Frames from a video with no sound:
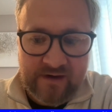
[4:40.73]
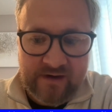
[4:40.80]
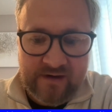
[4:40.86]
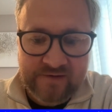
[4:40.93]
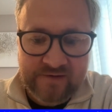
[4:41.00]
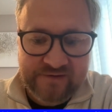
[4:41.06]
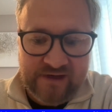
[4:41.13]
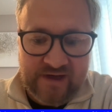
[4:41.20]

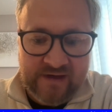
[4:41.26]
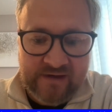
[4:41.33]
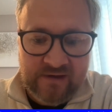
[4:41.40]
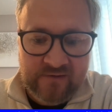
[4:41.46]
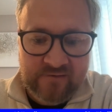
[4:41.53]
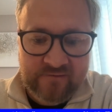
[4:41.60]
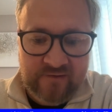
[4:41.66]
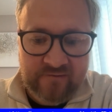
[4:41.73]
as
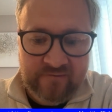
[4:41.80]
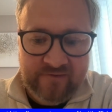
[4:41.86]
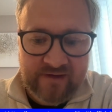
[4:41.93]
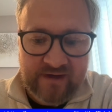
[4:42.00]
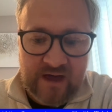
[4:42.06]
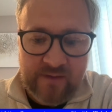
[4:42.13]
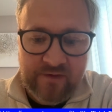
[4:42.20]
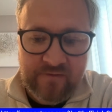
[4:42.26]
anger turned to
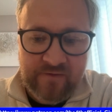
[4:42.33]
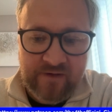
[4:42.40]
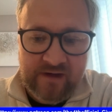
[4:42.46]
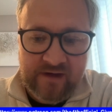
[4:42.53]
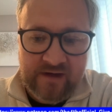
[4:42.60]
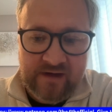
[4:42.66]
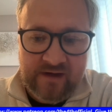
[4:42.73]
apathy.